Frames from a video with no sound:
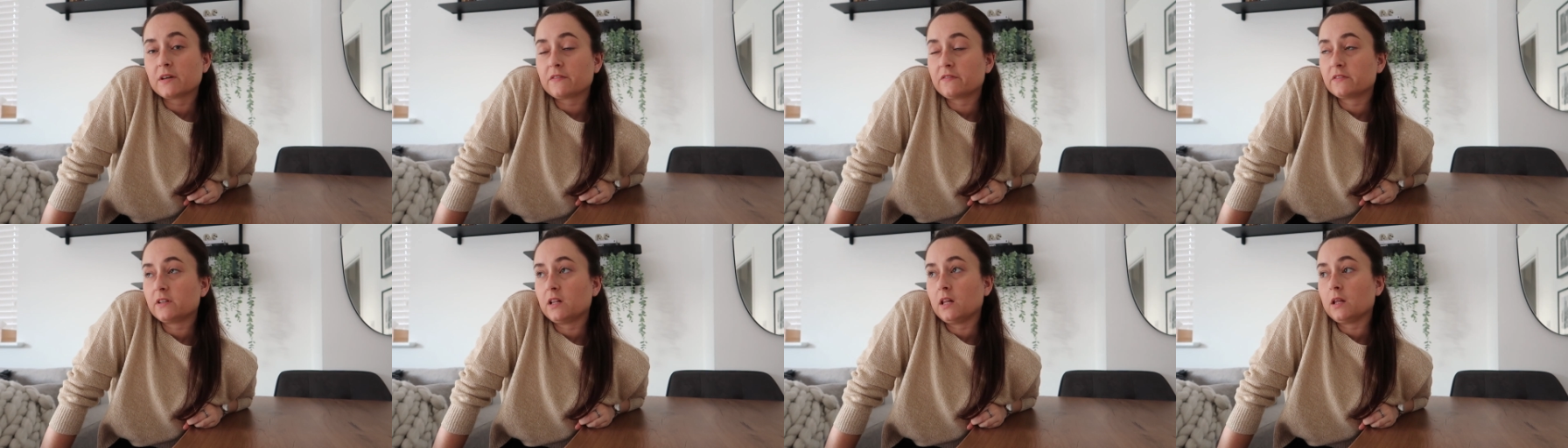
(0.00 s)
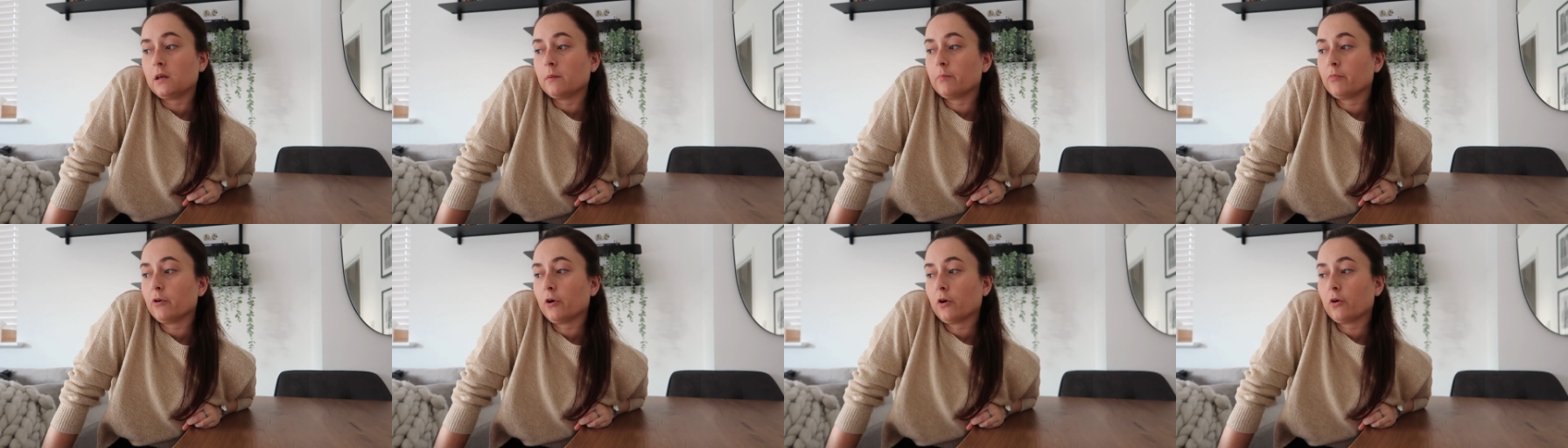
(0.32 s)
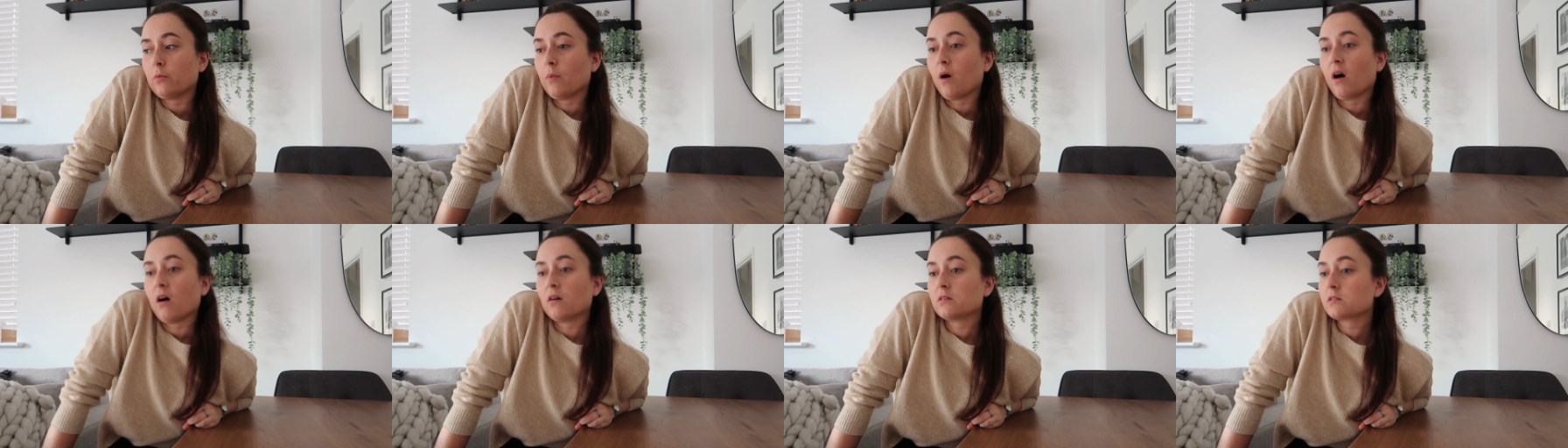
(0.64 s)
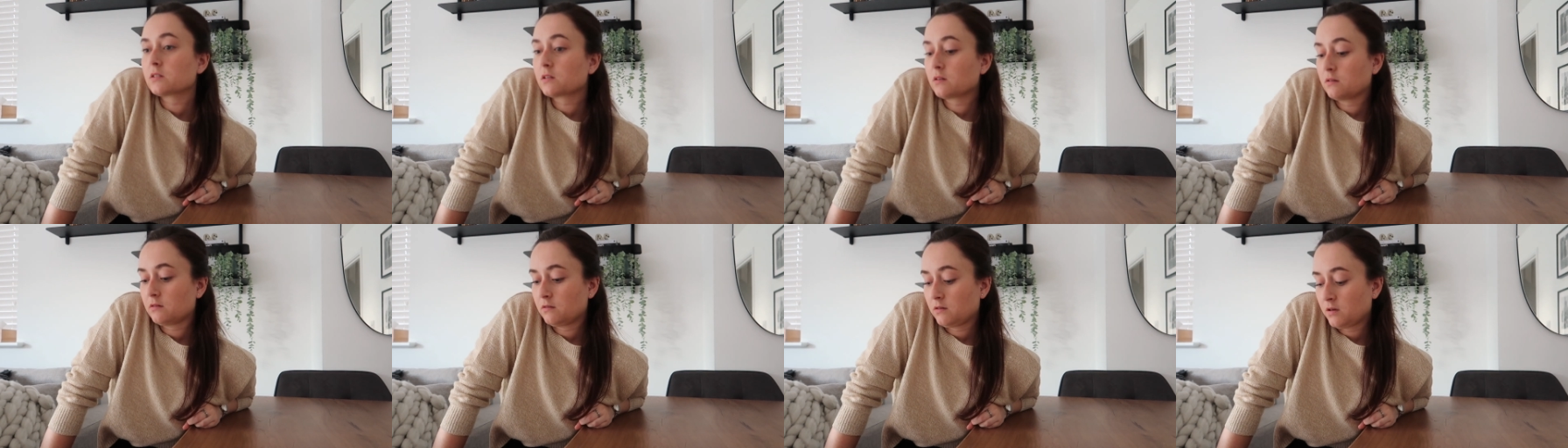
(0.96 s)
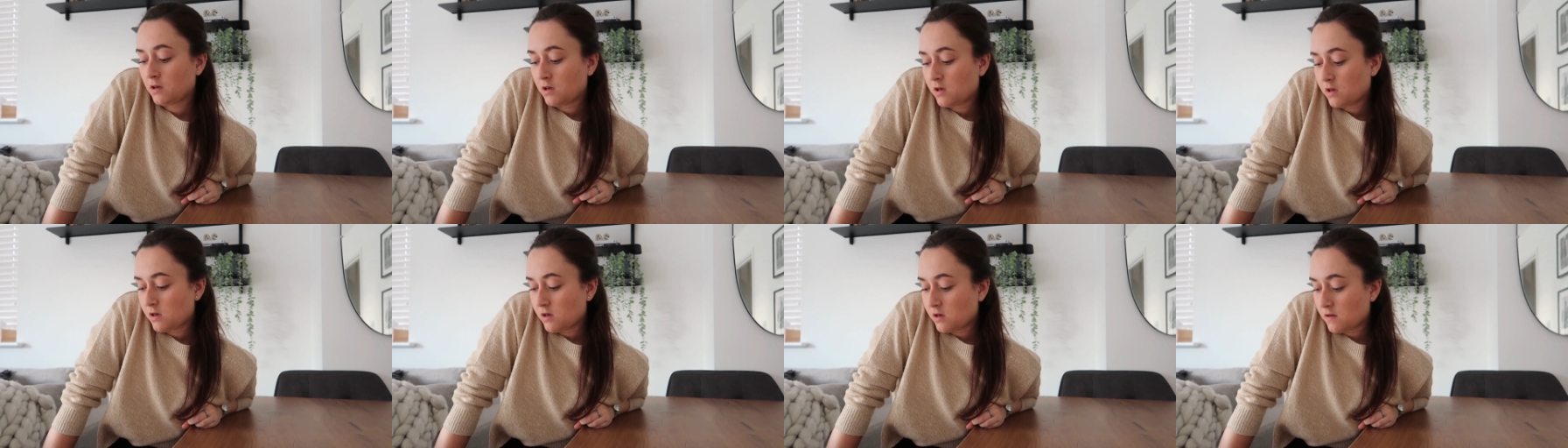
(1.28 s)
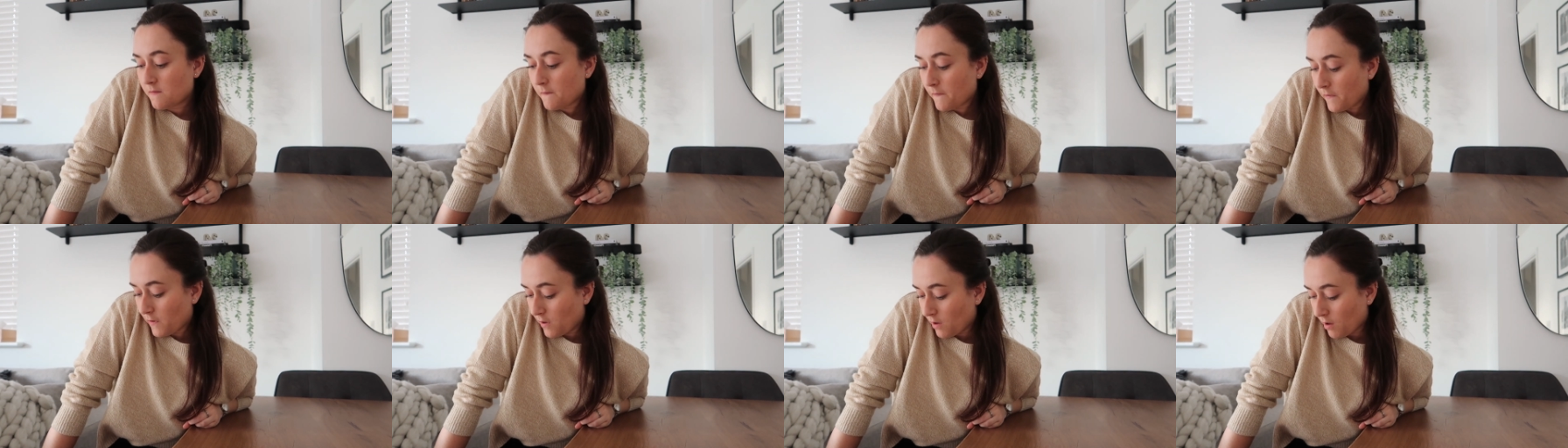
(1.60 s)
definitely a pro-mask
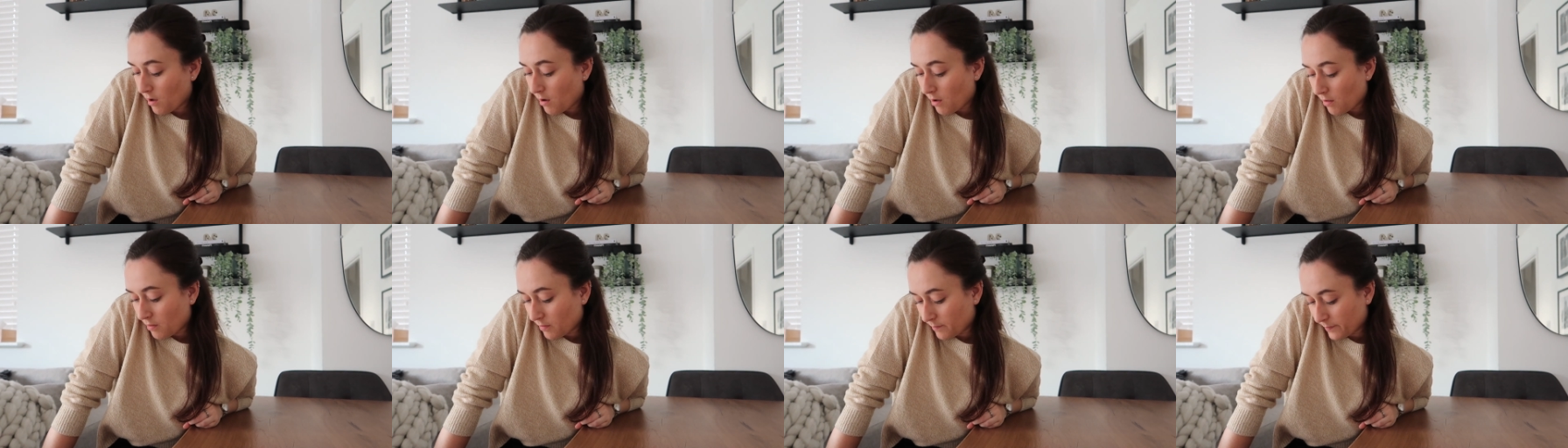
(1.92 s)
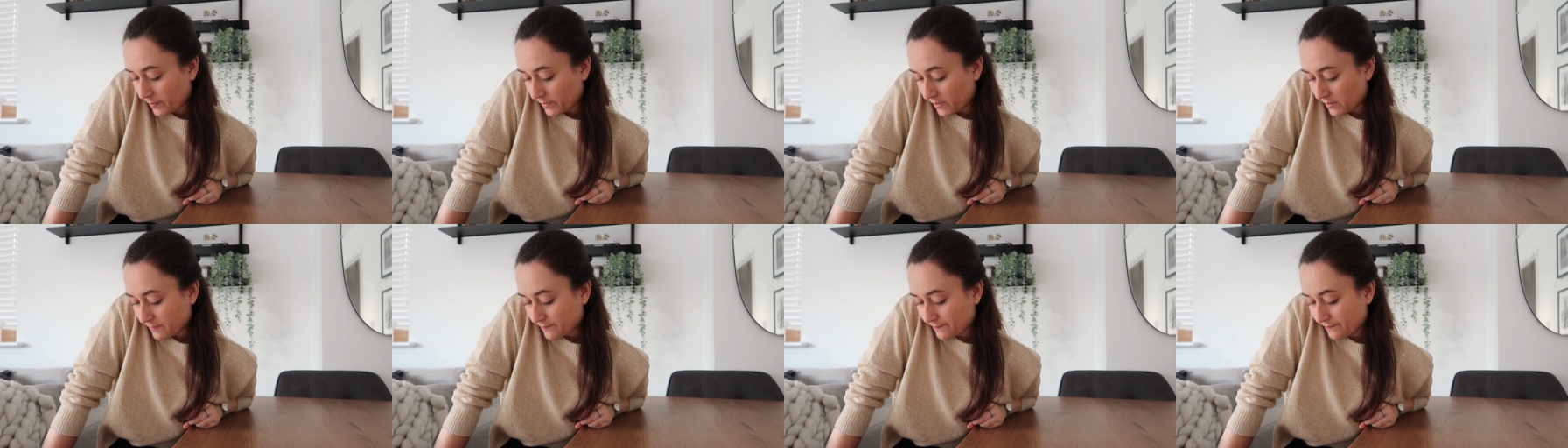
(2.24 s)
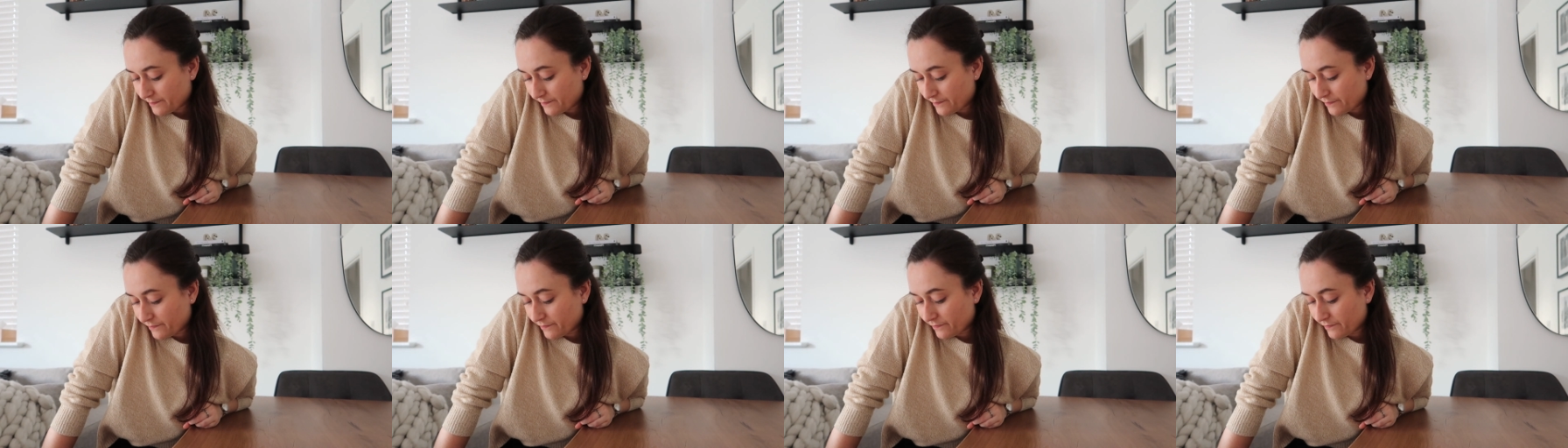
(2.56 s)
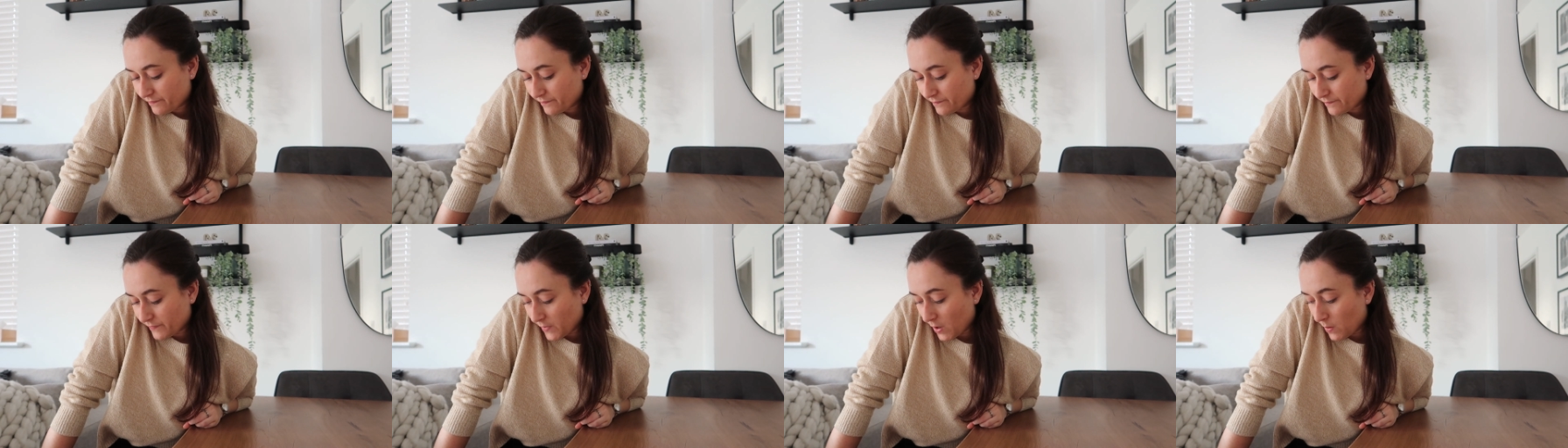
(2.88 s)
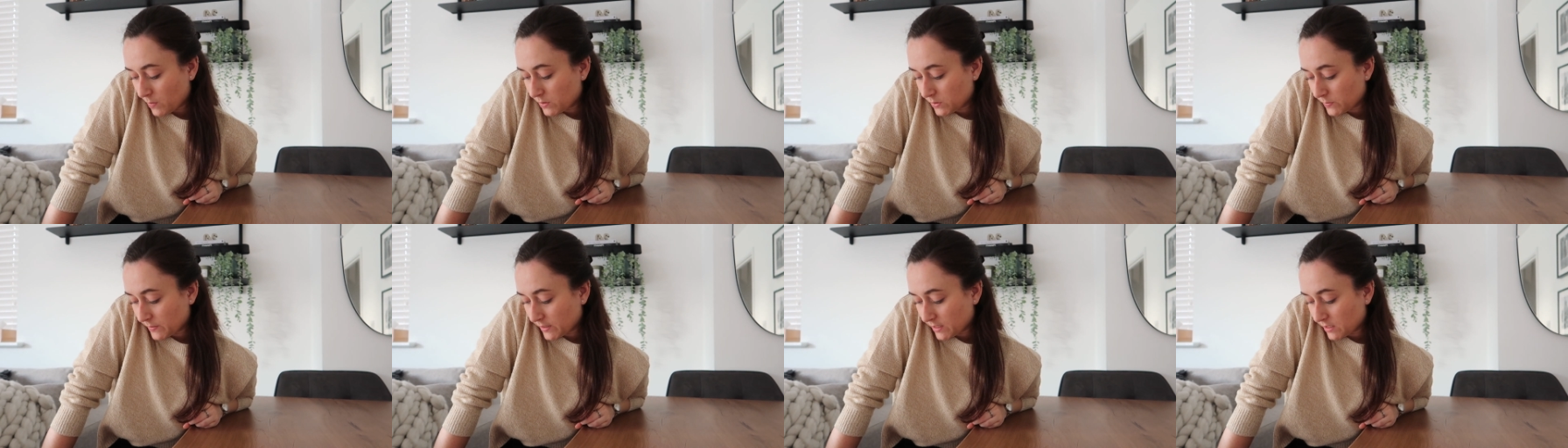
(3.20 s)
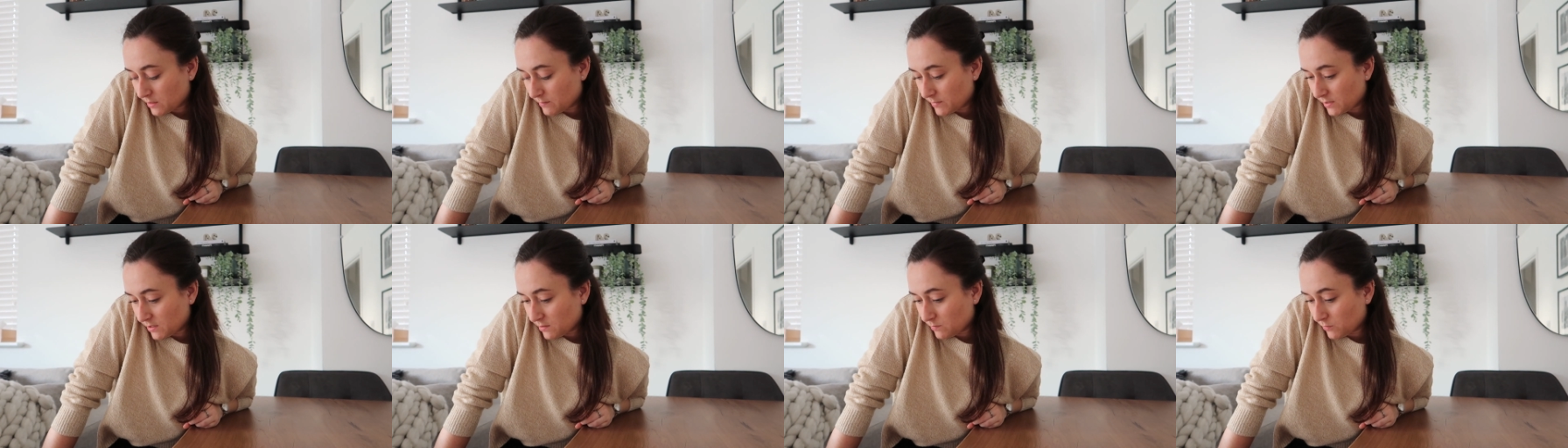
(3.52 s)
girl, but no one's
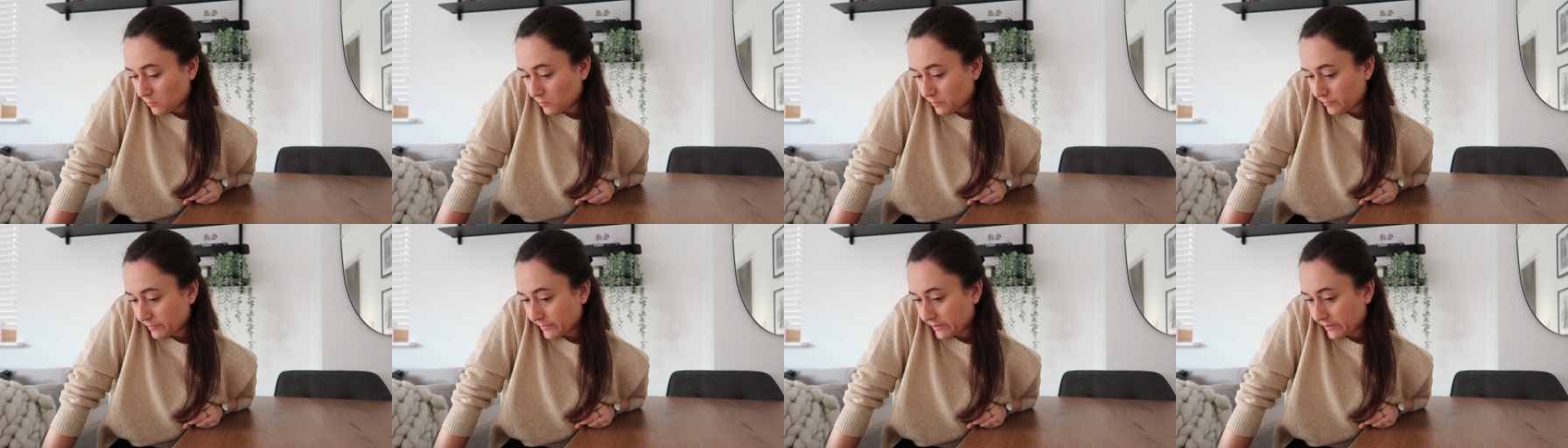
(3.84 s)
wearing them anymore.